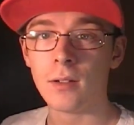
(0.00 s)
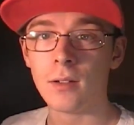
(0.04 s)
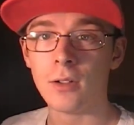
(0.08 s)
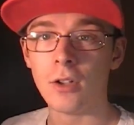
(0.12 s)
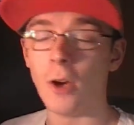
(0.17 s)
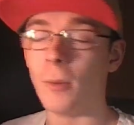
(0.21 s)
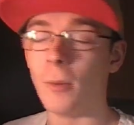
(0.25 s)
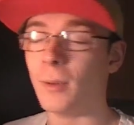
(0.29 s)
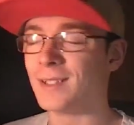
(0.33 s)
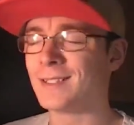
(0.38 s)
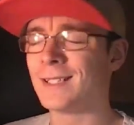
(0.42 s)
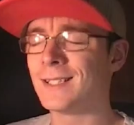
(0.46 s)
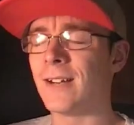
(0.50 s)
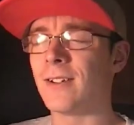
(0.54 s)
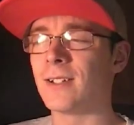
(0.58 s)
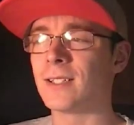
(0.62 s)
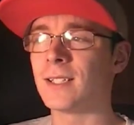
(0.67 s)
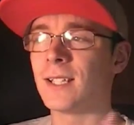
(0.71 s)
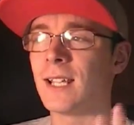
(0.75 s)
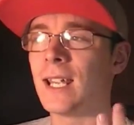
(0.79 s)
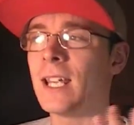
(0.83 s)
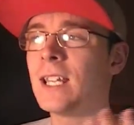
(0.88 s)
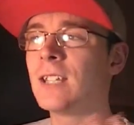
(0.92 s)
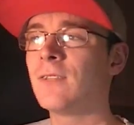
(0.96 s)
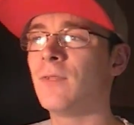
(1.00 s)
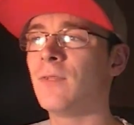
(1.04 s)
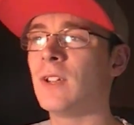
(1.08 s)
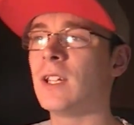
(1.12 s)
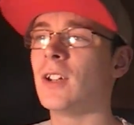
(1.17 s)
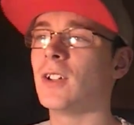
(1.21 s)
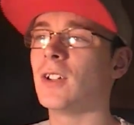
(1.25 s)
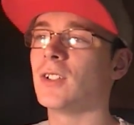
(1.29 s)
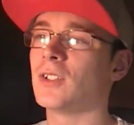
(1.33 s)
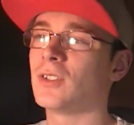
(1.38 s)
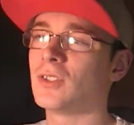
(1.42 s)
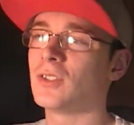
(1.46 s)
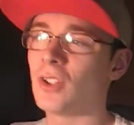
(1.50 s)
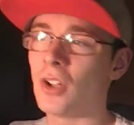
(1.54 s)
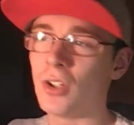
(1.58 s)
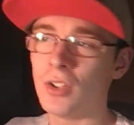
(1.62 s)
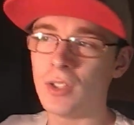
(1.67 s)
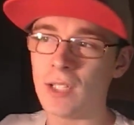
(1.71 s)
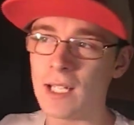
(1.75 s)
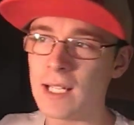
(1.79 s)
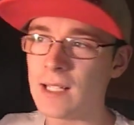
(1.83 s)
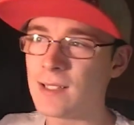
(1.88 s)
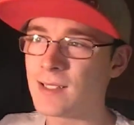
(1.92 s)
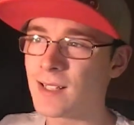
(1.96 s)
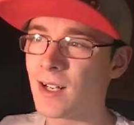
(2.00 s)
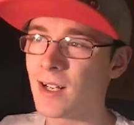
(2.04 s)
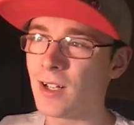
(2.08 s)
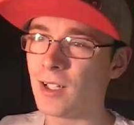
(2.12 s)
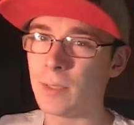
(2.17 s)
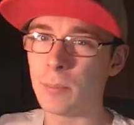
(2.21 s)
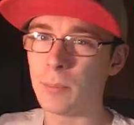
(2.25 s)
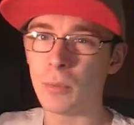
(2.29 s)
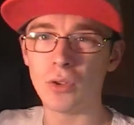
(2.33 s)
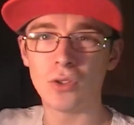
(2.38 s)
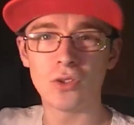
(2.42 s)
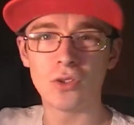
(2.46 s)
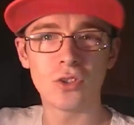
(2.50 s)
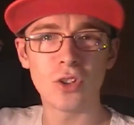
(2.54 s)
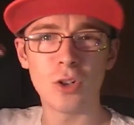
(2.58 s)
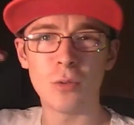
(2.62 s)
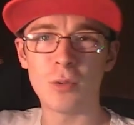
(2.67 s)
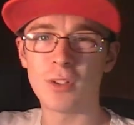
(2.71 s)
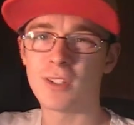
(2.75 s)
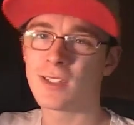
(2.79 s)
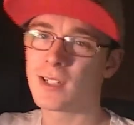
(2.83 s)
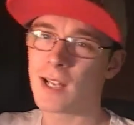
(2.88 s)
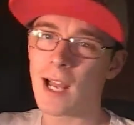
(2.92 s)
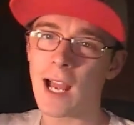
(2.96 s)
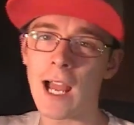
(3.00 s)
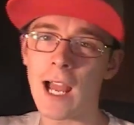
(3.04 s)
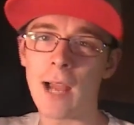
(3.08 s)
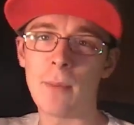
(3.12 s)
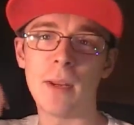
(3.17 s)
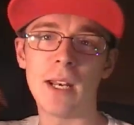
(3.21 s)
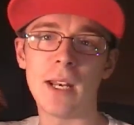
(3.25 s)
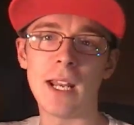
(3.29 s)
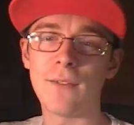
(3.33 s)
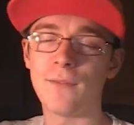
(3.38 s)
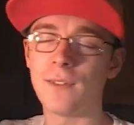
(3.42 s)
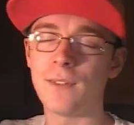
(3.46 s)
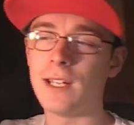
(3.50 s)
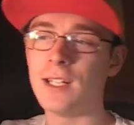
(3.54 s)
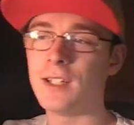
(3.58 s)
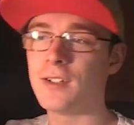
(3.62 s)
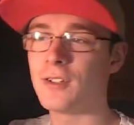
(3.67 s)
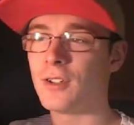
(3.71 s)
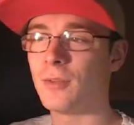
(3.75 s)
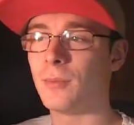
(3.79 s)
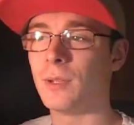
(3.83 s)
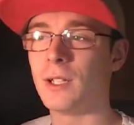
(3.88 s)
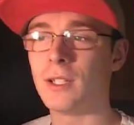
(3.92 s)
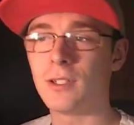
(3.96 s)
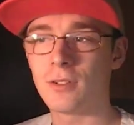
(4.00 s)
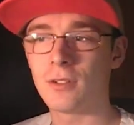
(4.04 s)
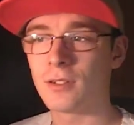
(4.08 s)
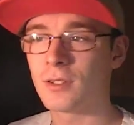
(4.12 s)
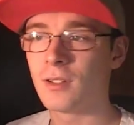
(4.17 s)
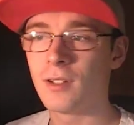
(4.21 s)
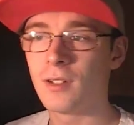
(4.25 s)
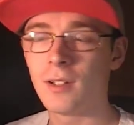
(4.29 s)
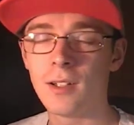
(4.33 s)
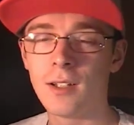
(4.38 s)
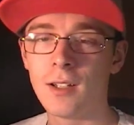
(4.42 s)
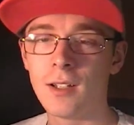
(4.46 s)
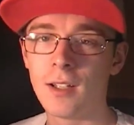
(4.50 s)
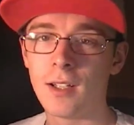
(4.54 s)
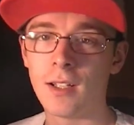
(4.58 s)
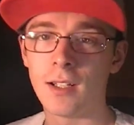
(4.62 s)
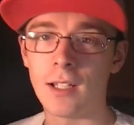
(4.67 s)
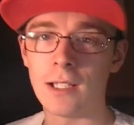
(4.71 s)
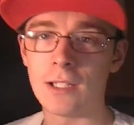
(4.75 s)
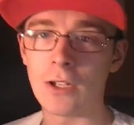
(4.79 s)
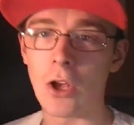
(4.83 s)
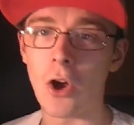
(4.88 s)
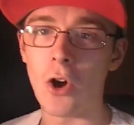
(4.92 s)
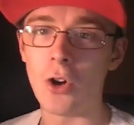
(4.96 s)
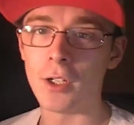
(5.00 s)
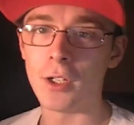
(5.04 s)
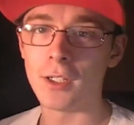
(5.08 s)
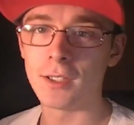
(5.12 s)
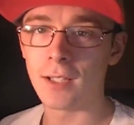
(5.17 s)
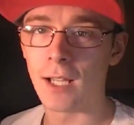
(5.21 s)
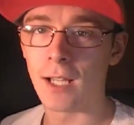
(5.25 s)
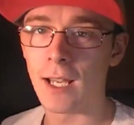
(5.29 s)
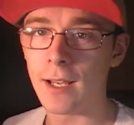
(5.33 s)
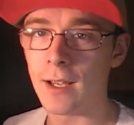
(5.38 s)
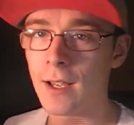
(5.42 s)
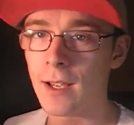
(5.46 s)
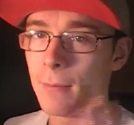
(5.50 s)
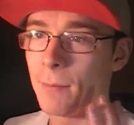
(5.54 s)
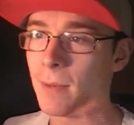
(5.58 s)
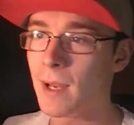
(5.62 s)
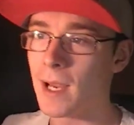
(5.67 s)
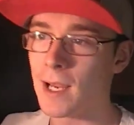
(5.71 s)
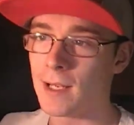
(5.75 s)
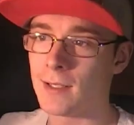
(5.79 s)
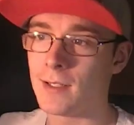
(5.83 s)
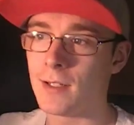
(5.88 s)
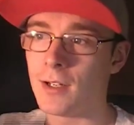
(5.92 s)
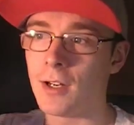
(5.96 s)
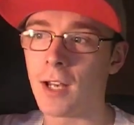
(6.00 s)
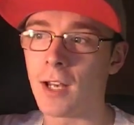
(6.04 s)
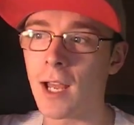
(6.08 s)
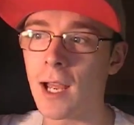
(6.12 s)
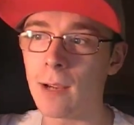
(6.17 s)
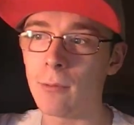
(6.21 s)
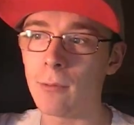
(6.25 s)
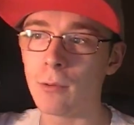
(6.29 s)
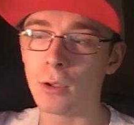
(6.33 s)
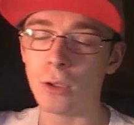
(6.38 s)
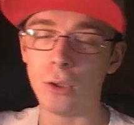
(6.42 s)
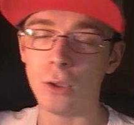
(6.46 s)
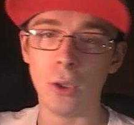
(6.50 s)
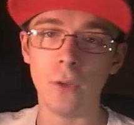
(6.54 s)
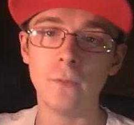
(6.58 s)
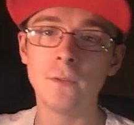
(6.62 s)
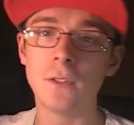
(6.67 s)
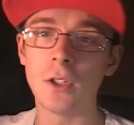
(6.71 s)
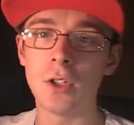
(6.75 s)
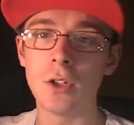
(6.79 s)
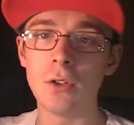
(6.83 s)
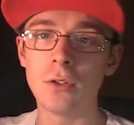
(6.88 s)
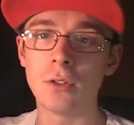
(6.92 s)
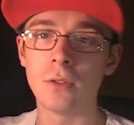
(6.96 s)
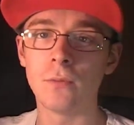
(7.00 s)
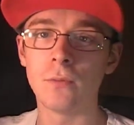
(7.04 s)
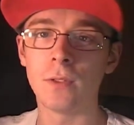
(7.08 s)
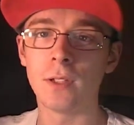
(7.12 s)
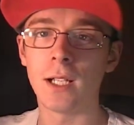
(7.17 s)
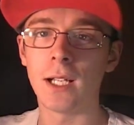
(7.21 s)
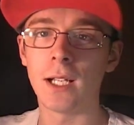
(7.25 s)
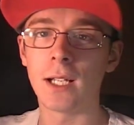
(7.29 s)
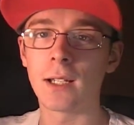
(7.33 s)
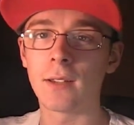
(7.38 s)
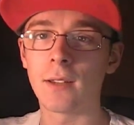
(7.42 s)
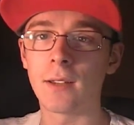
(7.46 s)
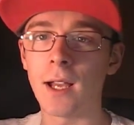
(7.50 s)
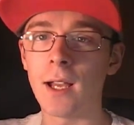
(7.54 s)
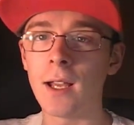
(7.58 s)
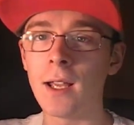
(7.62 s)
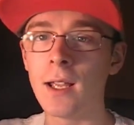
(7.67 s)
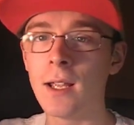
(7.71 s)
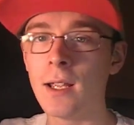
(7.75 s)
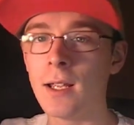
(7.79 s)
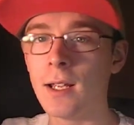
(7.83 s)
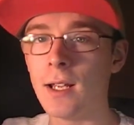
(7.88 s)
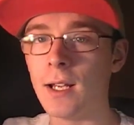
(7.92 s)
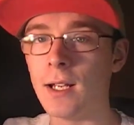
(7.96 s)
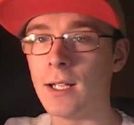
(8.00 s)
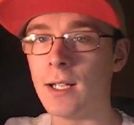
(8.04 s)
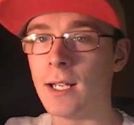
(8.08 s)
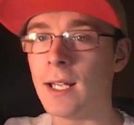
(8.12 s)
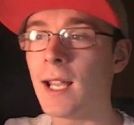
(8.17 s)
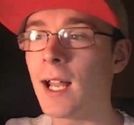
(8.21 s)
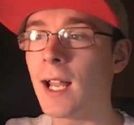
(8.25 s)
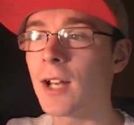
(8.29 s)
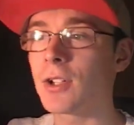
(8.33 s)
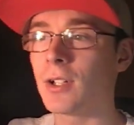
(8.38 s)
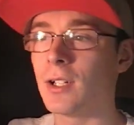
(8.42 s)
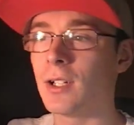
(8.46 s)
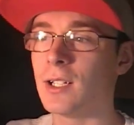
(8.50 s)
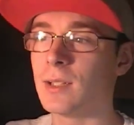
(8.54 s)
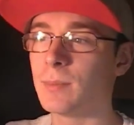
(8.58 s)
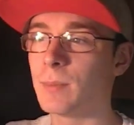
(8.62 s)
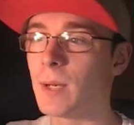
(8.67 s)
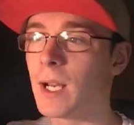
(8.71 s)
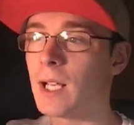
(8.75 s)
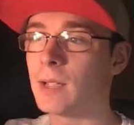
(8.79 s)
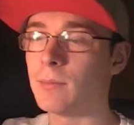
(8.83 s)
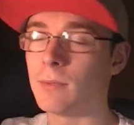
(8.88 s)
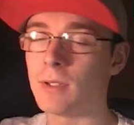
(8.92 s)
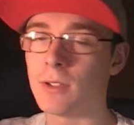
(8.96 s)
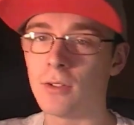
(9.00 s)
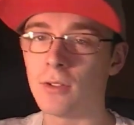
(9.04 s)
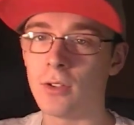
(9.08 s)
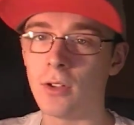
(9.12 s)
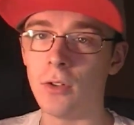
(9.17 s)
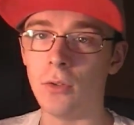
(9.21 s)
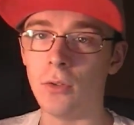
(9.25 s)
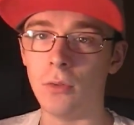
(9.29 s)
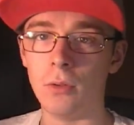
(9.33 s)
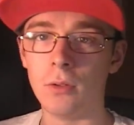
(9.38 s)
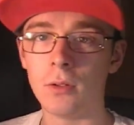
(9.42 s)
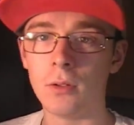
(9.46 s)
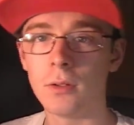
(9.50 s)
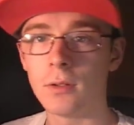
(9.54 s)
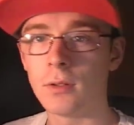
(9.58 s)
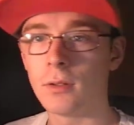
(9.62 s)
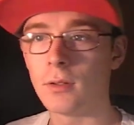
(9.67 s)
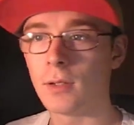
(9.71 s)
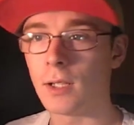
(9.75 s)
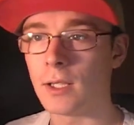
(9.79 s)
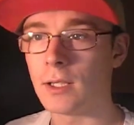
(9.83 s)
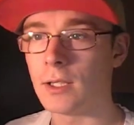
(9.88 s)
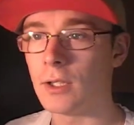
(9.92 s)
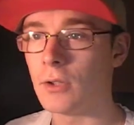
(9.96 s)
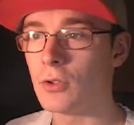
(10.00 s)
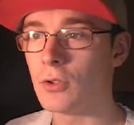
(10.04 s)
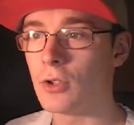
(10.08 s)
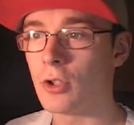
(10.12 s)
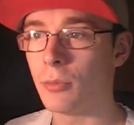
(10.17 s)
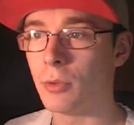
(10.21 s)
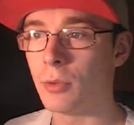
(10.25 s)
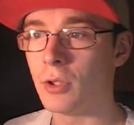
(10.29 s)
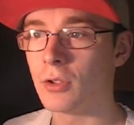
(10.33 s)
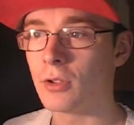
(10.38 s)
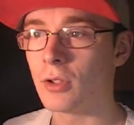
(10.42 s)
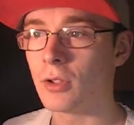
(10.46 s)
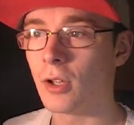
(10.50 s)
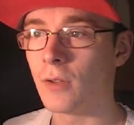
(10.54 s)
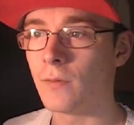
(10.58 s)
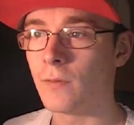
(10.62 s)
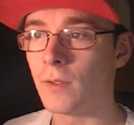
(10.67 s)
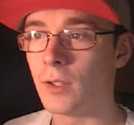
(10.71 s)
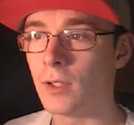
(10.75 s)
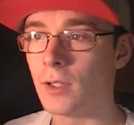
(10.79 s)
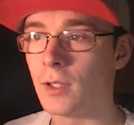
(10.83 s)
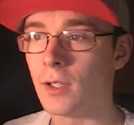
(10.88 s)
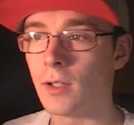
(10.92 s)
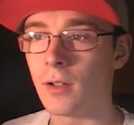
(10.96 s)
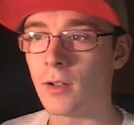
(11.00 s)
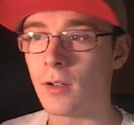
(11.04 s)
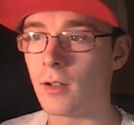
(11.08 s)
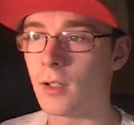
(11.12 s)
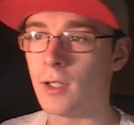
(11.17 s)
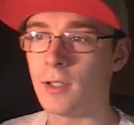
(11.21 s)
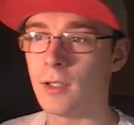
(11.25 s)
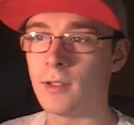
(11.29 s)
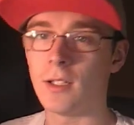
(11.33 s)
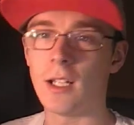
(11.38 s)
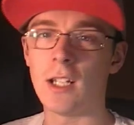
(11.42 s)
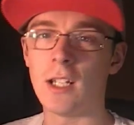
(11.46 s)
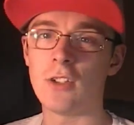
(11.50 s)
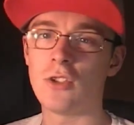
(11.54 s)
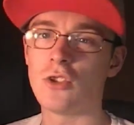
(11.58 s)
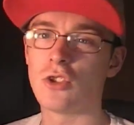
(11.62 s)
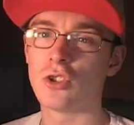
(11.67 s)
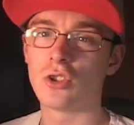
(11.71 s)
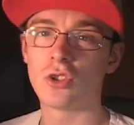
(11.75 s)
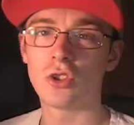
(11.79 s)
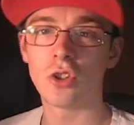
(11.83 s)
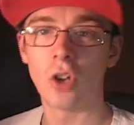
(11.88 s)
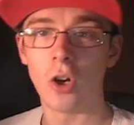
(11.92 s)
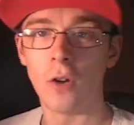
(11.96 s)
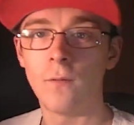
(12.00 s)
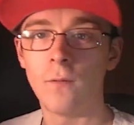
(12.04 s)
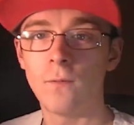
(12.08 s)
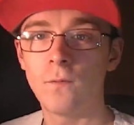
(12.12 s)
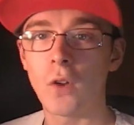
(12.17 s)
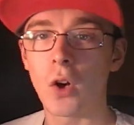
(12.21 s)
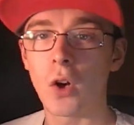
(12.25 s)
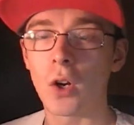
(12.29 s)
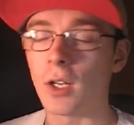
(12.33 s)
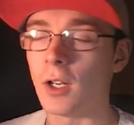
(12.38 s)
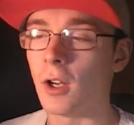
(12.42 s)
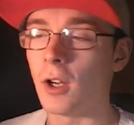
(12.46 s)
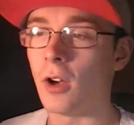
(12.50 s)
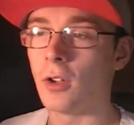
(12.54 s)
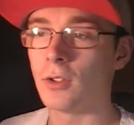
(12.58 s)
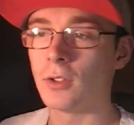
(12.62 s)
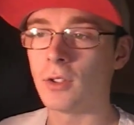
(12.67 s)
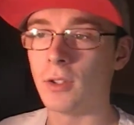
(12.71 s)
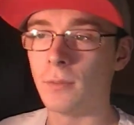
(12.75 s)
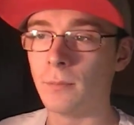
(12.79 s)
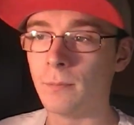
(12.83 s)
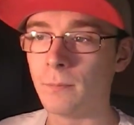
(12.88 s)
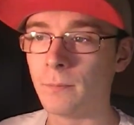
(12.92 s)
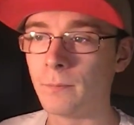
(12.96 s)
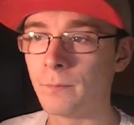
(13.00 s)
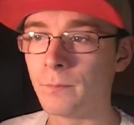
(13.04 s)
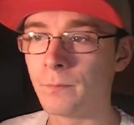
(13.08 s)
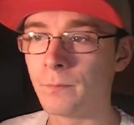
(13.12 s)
No, but seriously, his videos are so detailed, he puts so much time and effort into them, and it's honestly amazing, and I would love to do something like that, and he actually inspires me to do, like, YouTube and stuff, and it's just so fucking awesome.